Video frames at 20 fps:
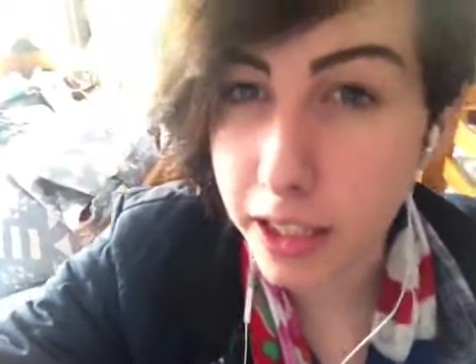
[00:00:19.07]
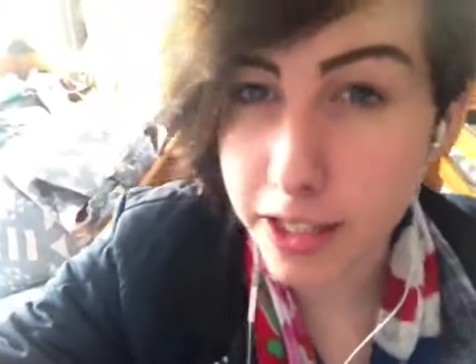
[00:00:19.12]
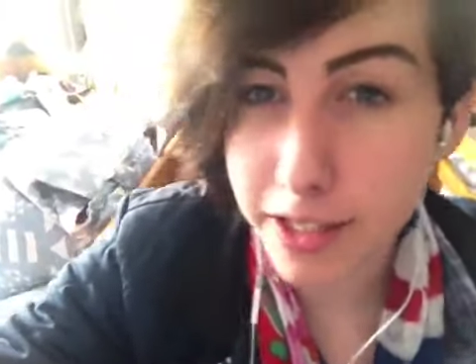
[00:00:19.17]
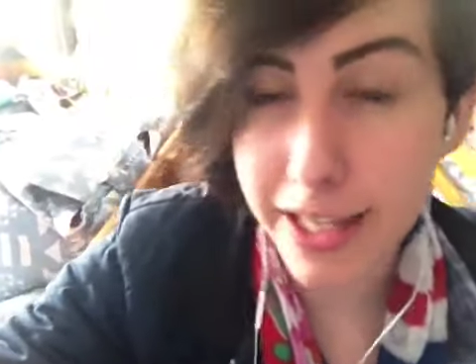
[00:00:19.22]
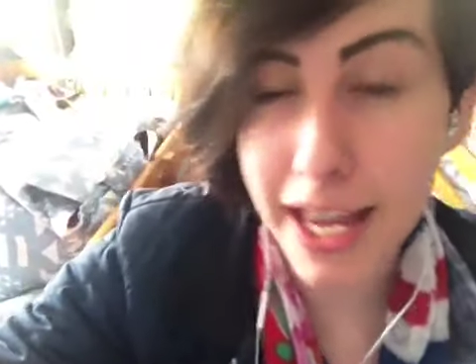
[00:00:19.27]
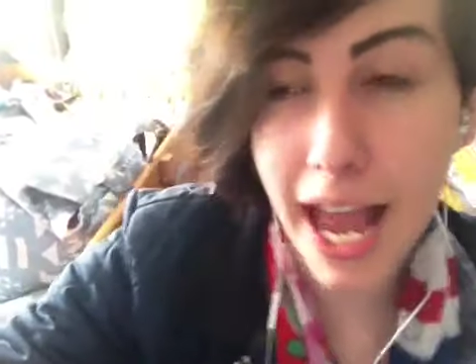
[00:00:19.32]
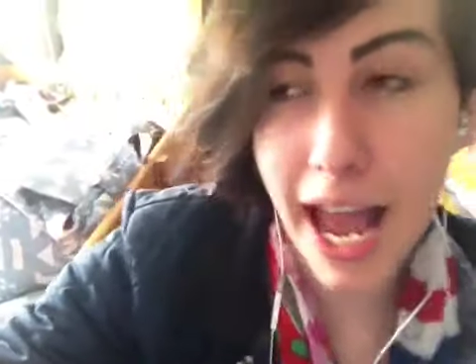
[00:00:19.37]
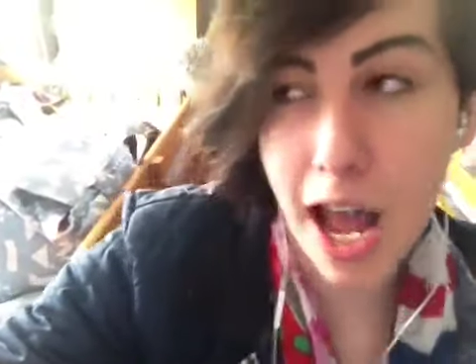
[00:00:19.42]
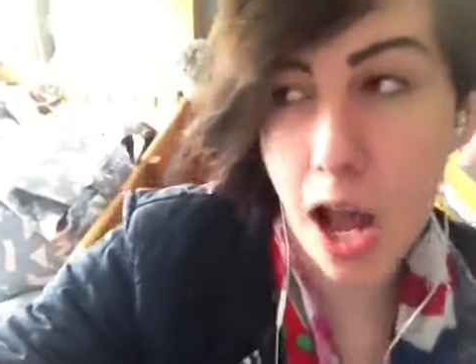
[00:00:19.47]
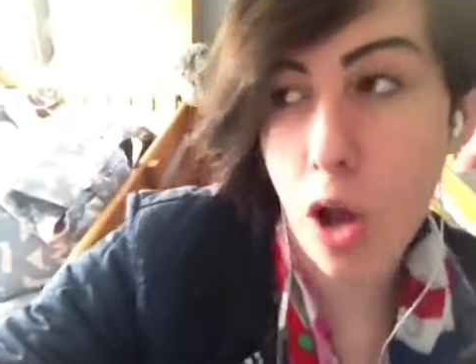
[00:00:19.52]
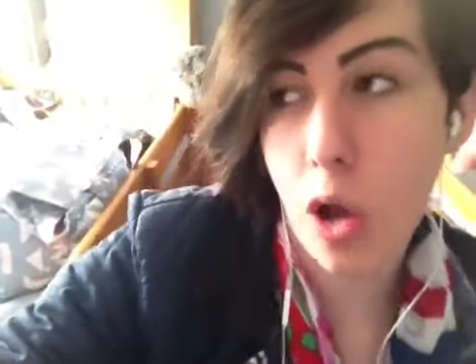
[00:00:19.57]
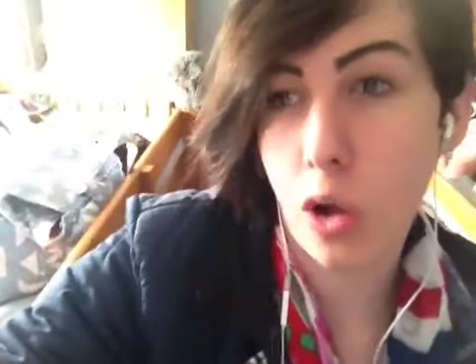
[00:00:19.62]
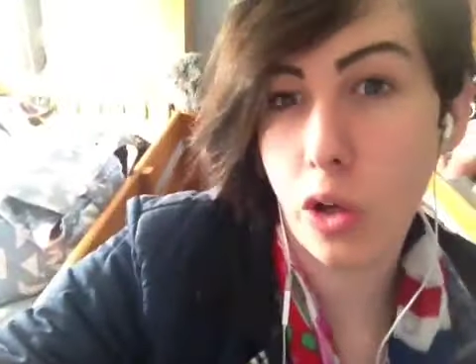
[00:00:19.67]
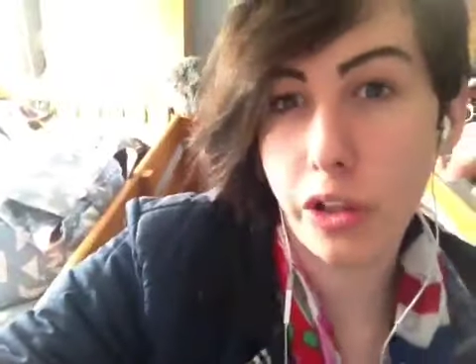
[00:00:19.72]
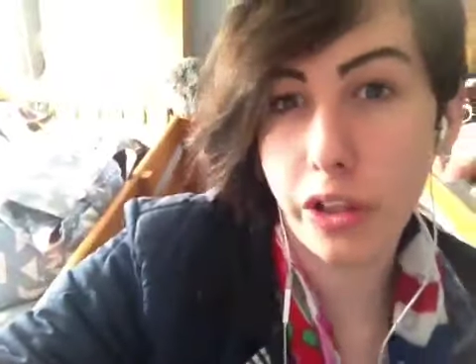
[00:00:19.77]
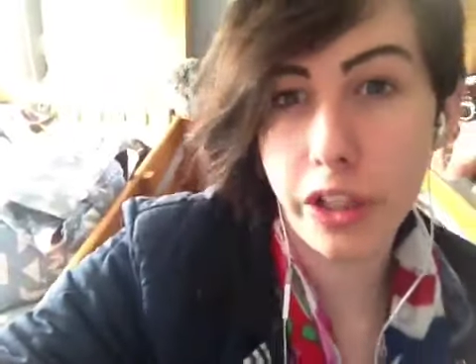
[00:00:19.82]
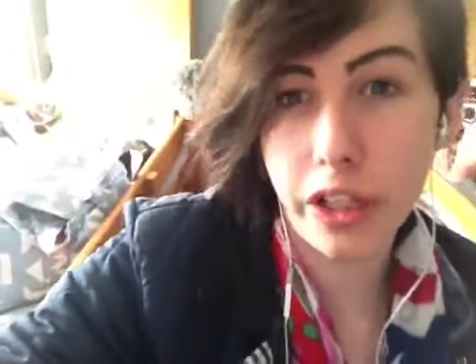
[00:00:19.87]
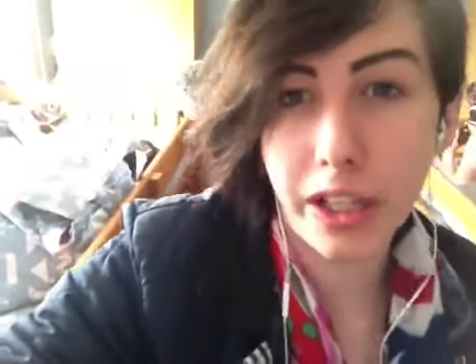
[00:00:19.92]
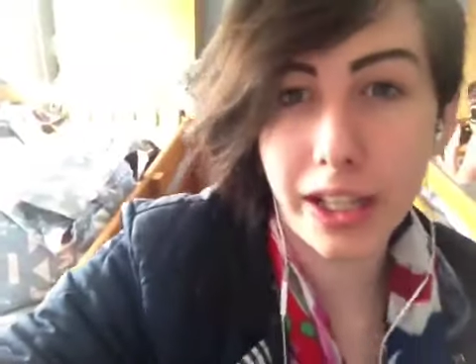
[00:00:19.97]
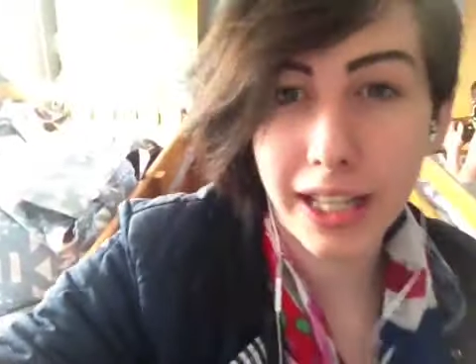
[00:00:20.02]

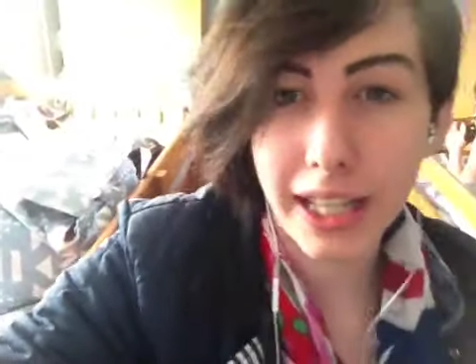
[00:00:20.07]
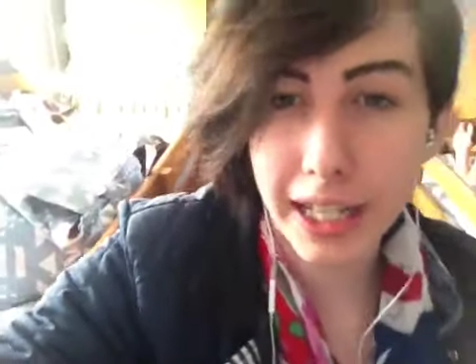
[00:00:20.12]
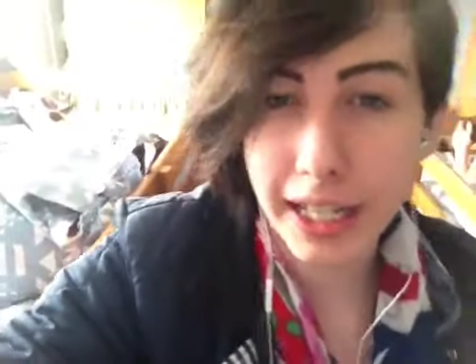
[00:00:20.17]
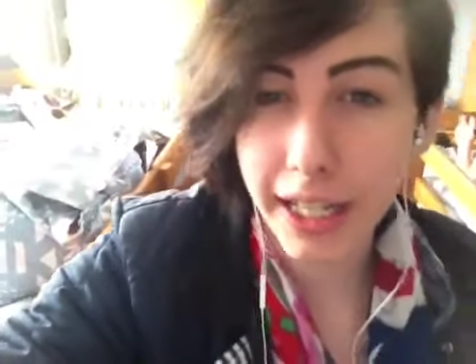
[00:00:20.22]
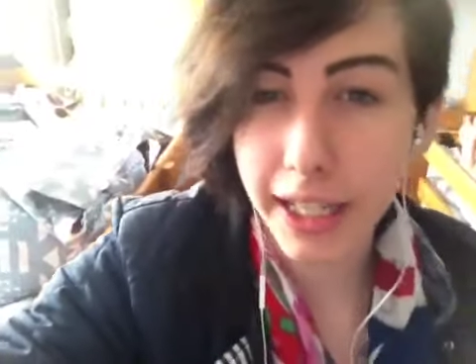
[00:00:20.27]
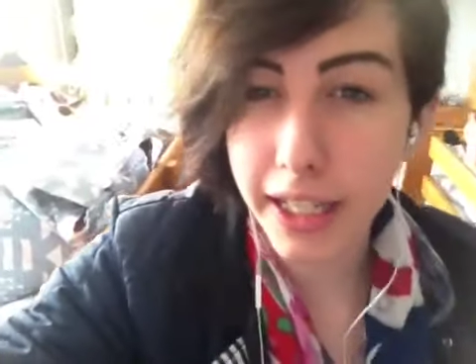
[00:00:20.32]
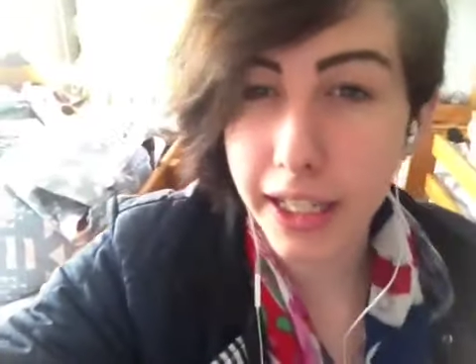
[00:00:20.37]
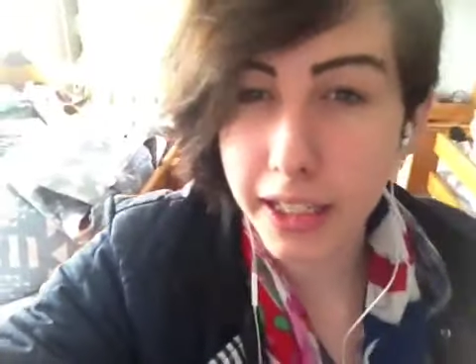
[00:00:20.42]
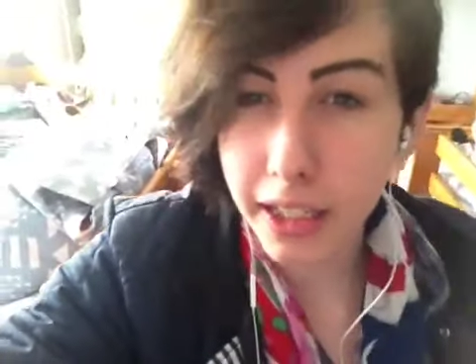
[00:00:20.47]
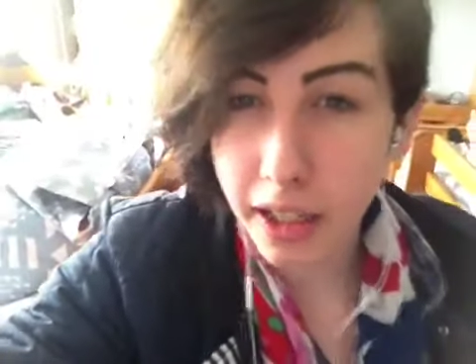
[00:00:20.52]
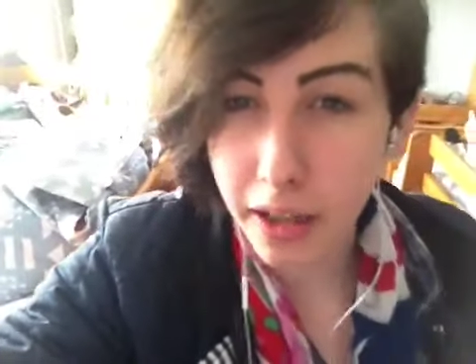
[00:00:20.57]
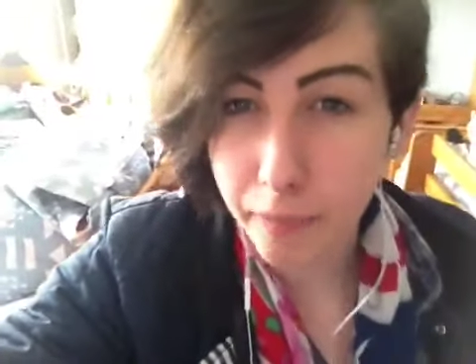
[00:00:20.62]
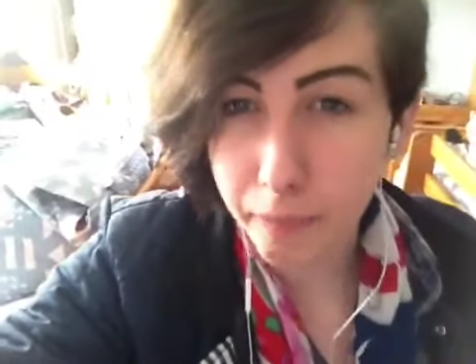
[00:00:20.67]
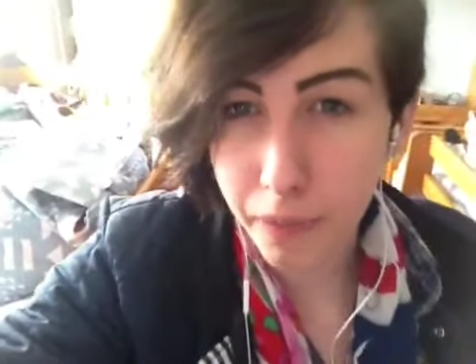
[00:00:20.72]
town, like,